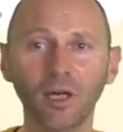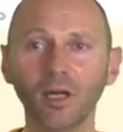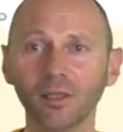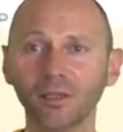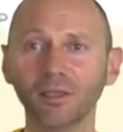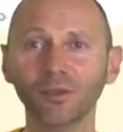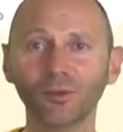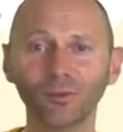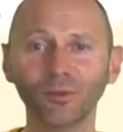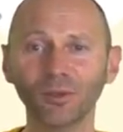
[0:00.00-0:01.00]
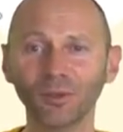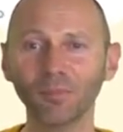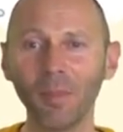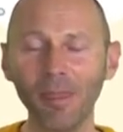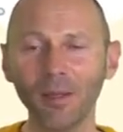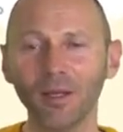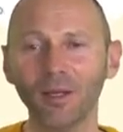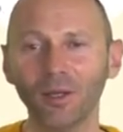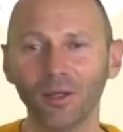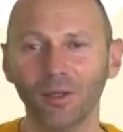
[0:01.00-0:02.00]
are asking to the
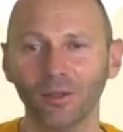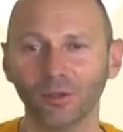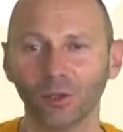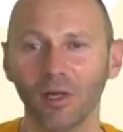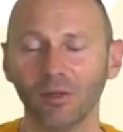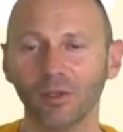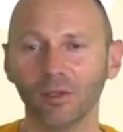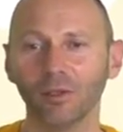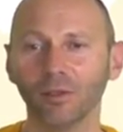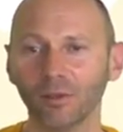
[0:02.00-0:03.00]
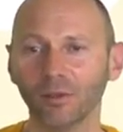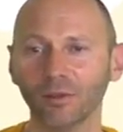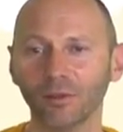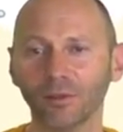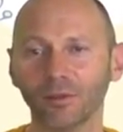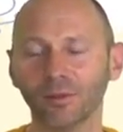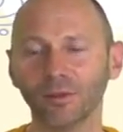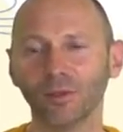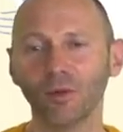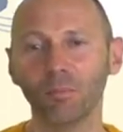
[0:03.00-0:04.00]

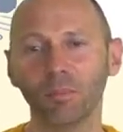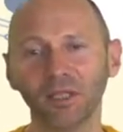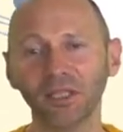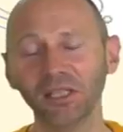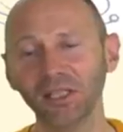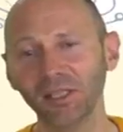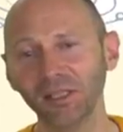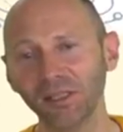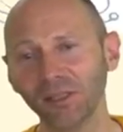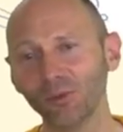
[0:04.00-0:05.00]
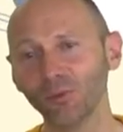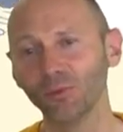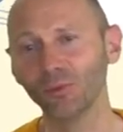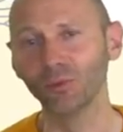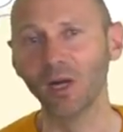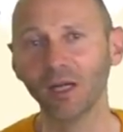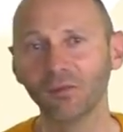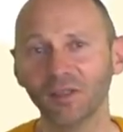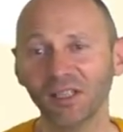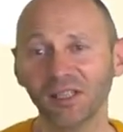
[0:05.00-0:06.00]
travel companies to
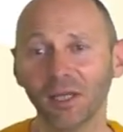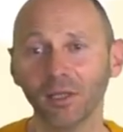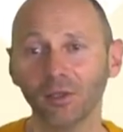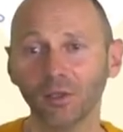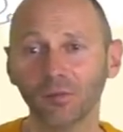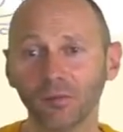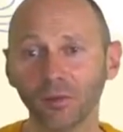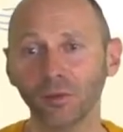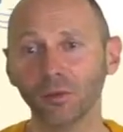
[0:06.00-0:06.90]
have this kind of